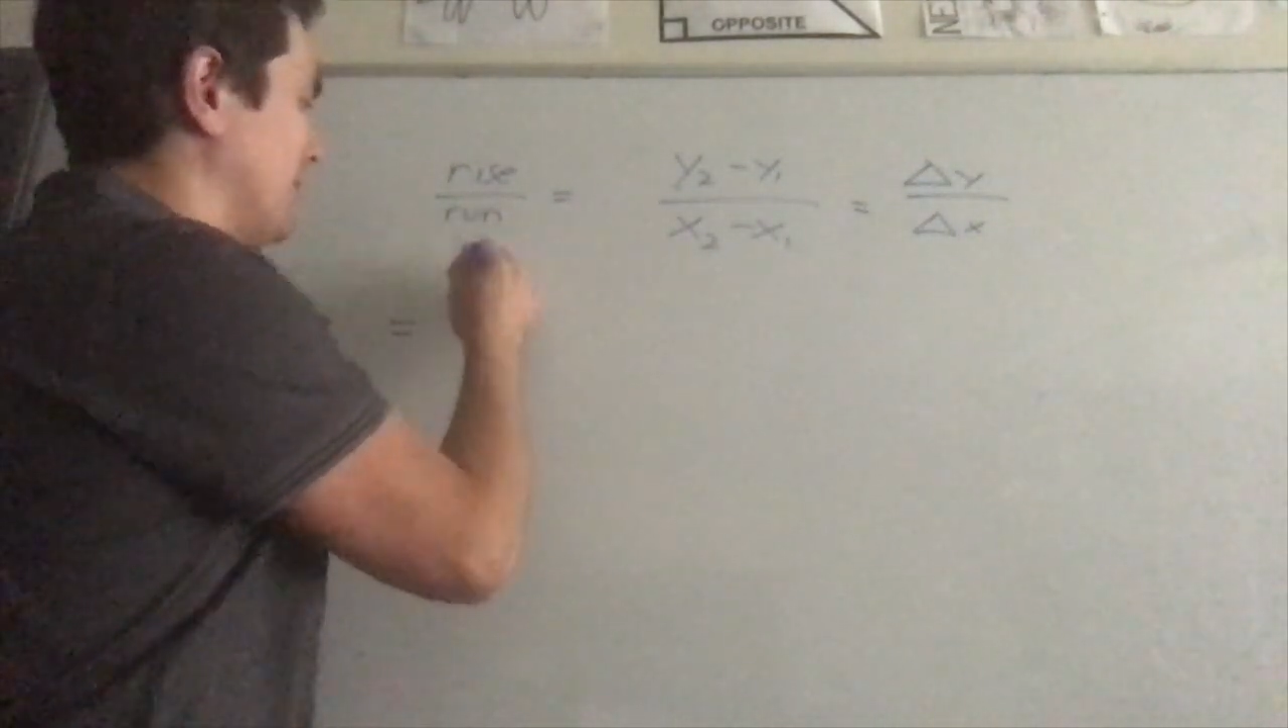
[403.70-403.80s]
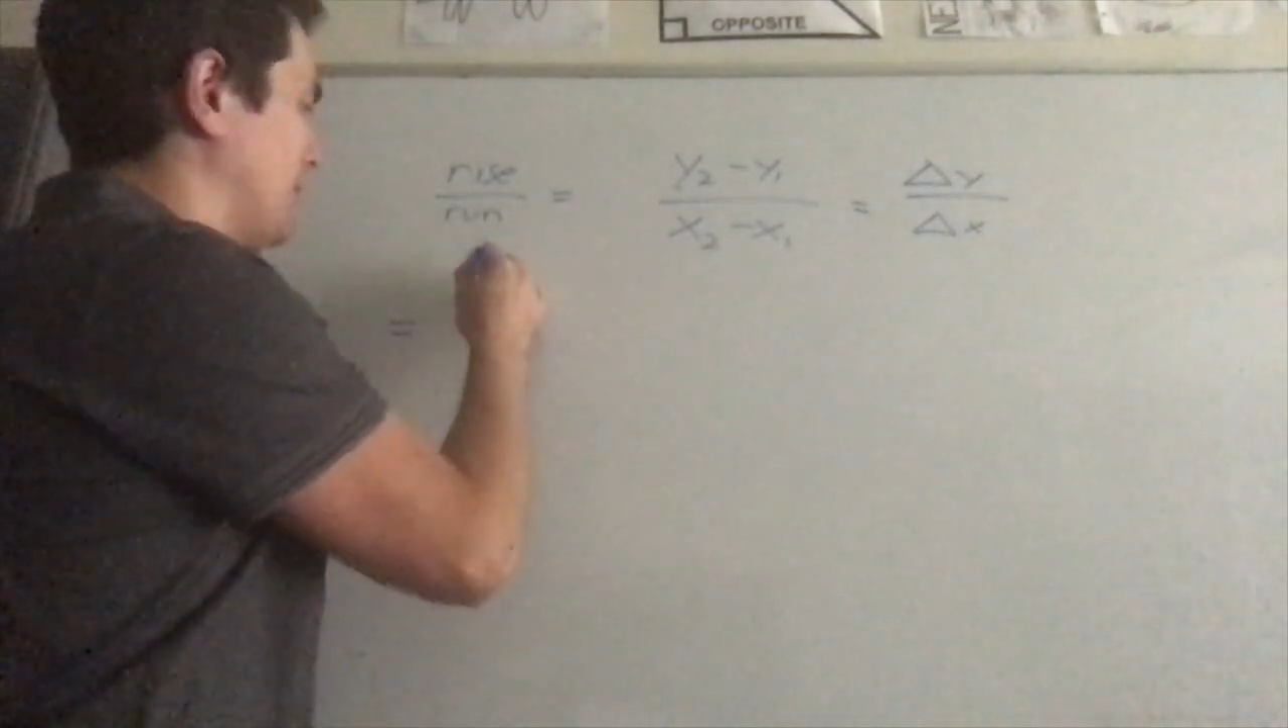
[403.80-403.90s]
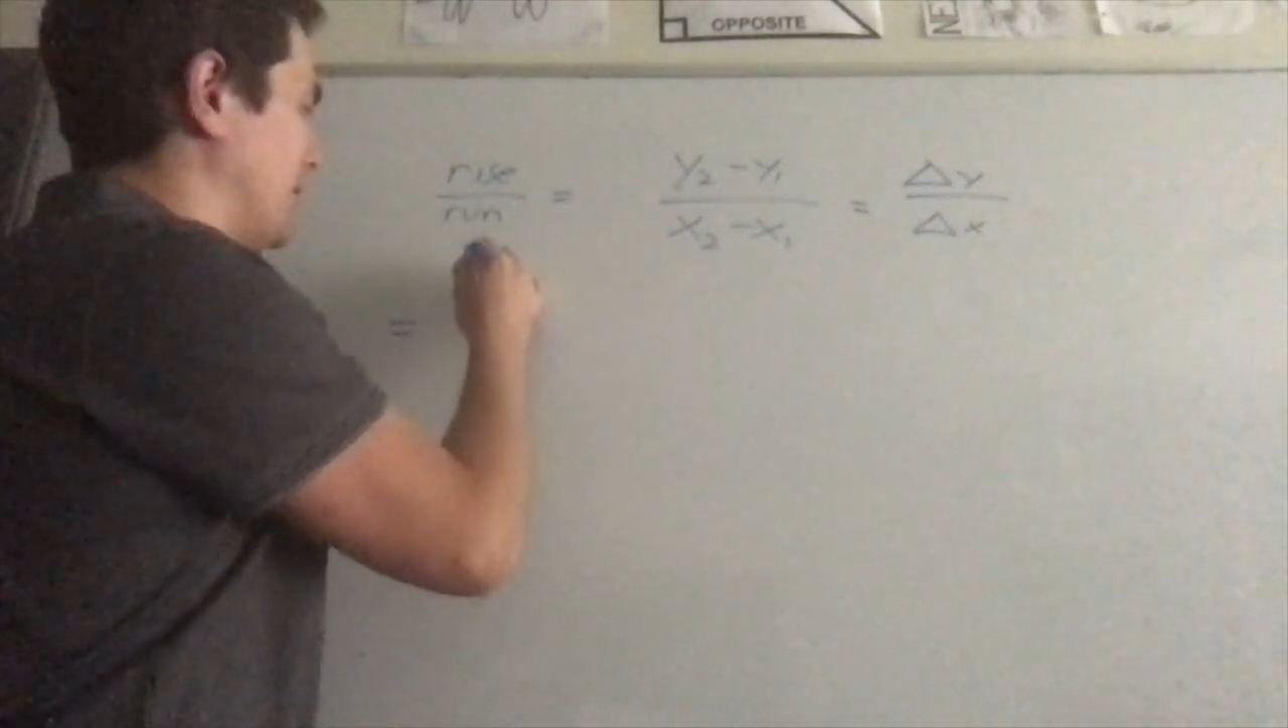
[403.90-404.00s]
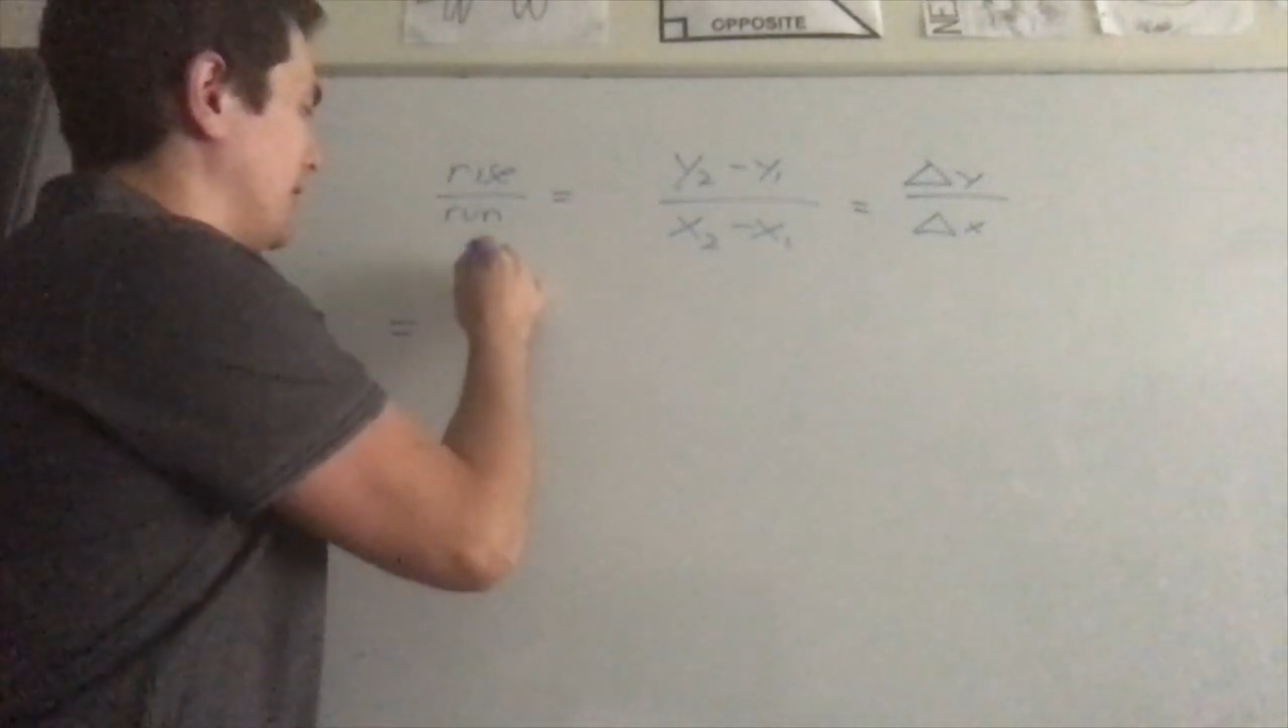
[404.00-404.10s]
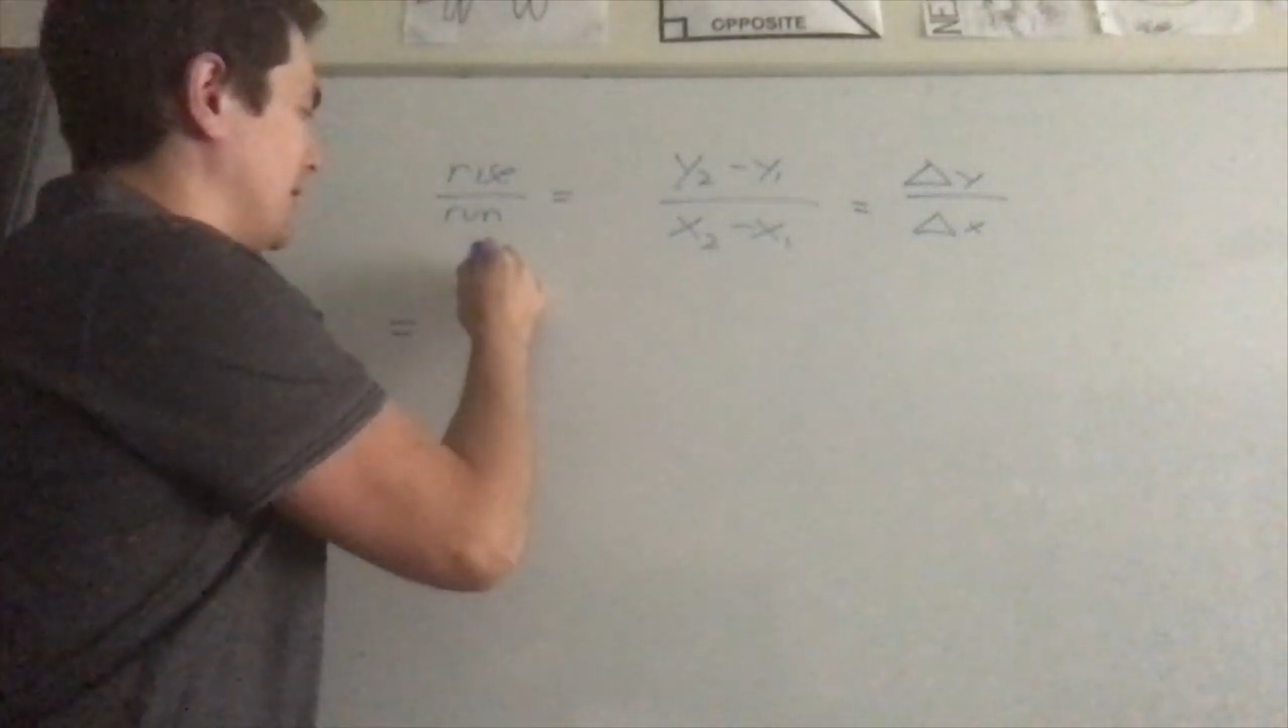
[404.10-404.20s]

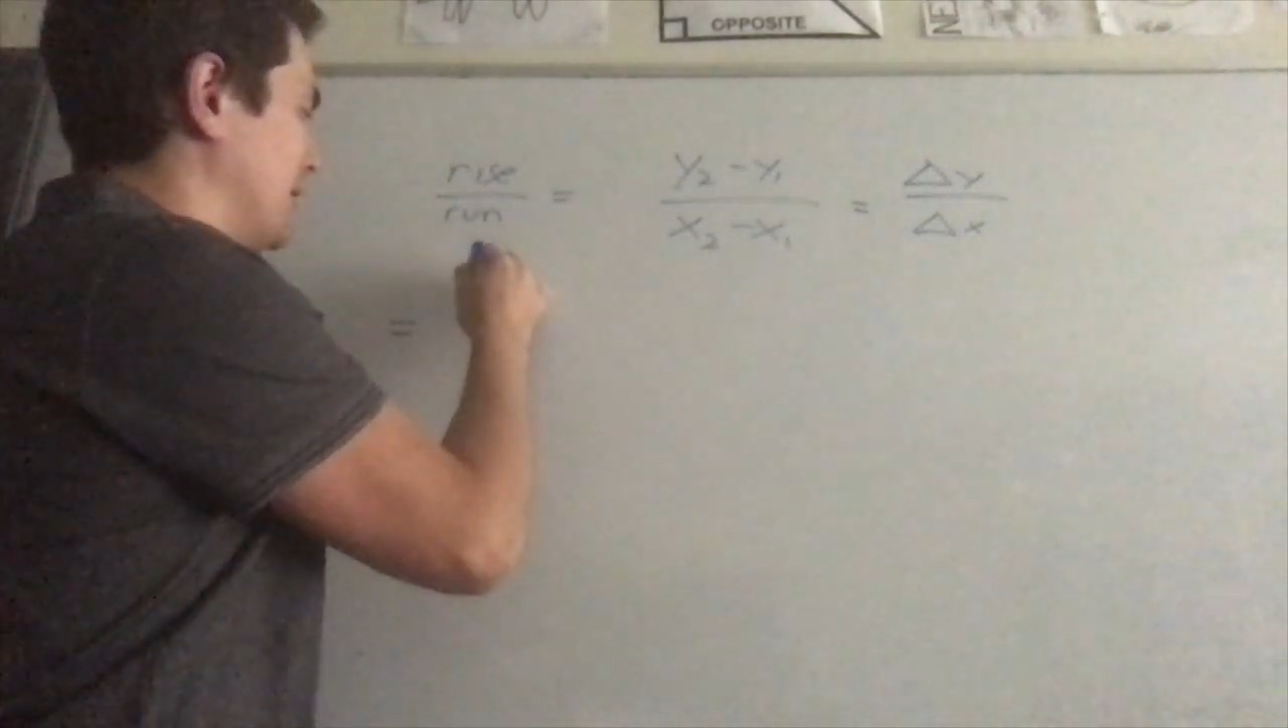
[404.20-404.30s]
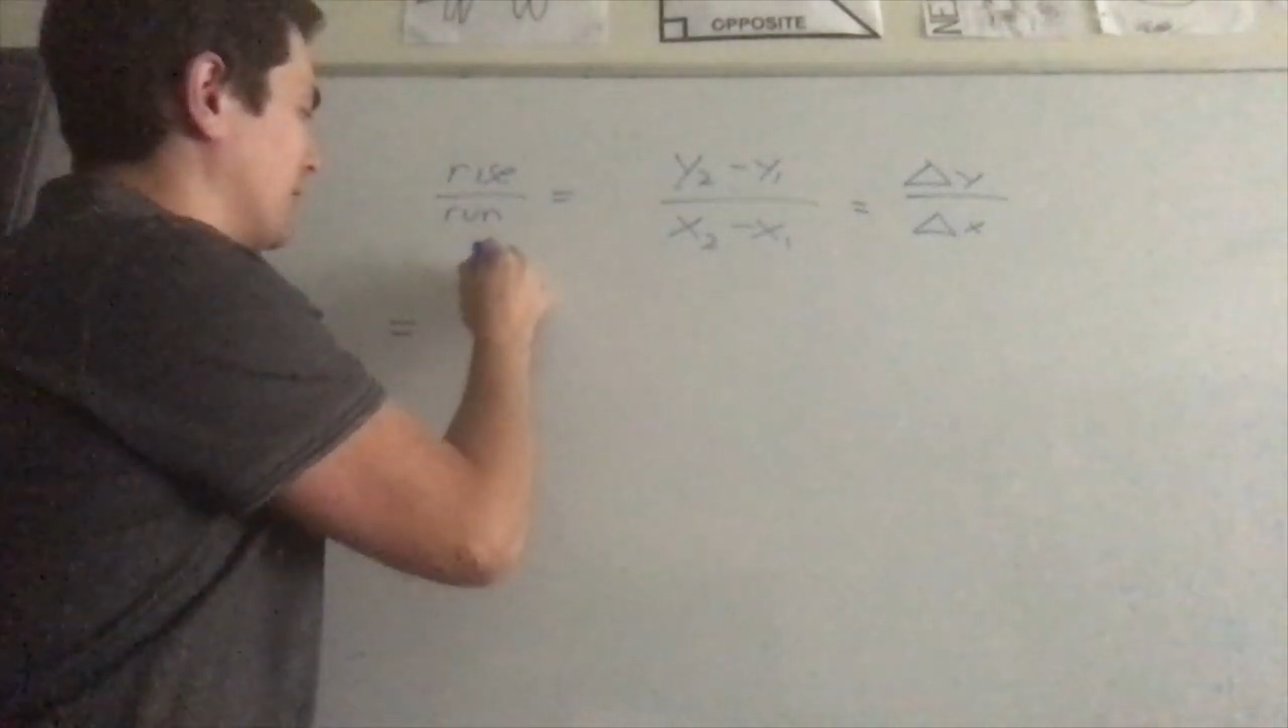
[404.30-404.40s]
the